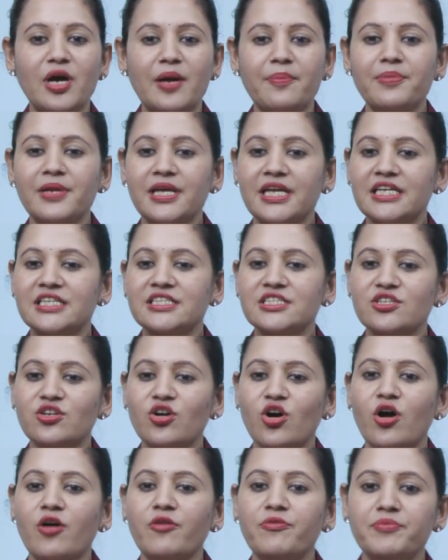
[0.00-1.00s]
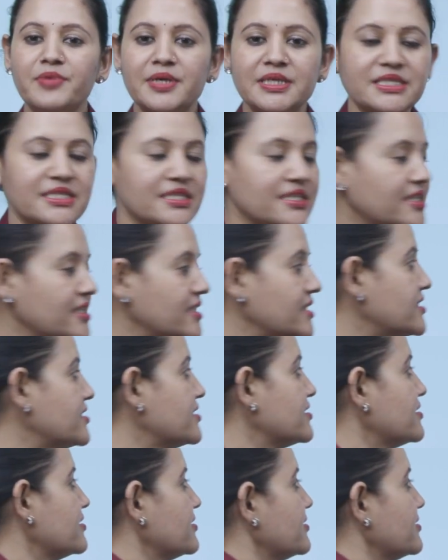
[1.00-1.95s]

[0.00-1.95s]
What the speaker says: application of percentage.